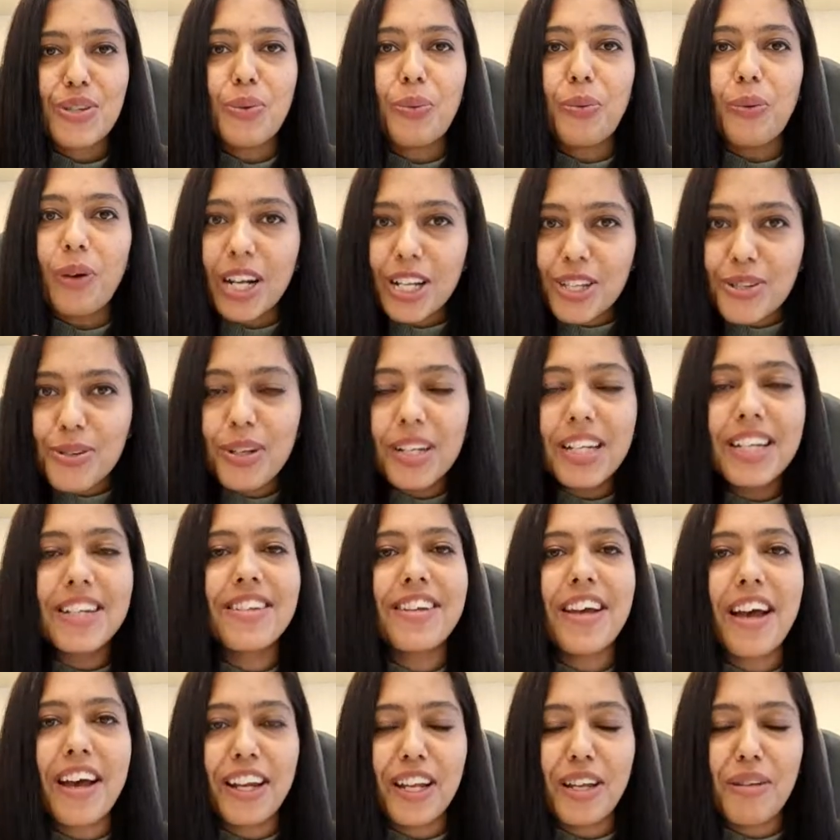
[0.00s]
So virtual
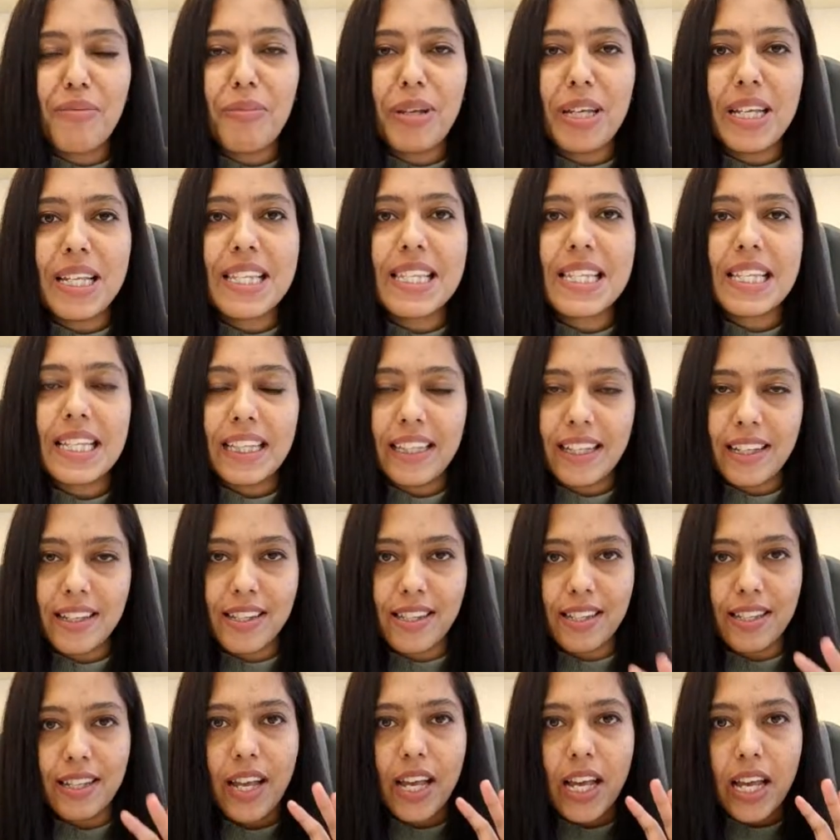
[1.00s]
ijari means
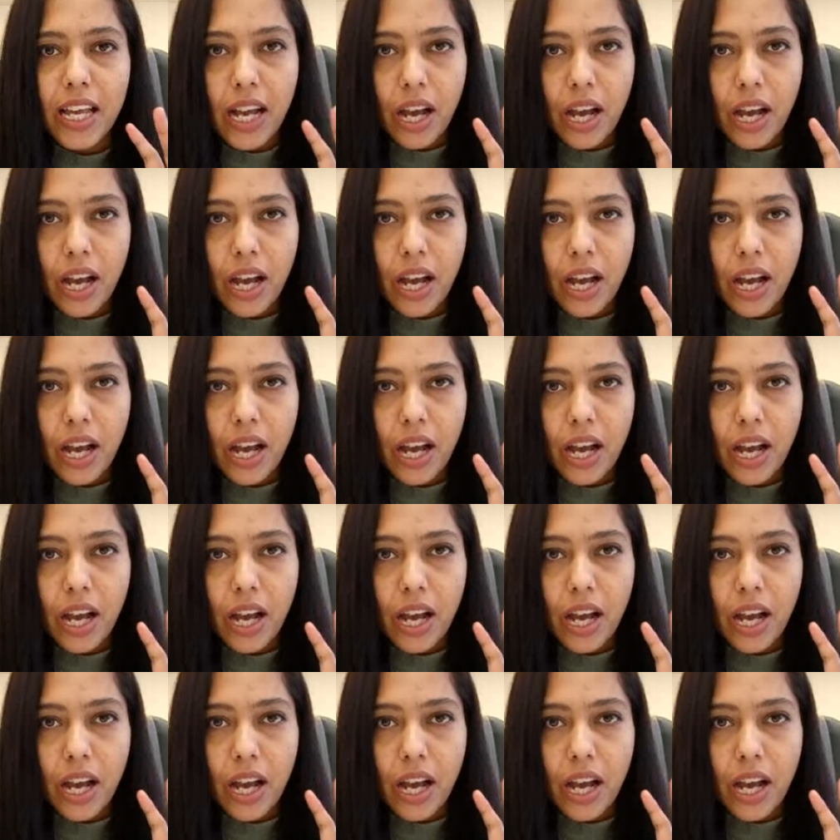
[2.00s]
this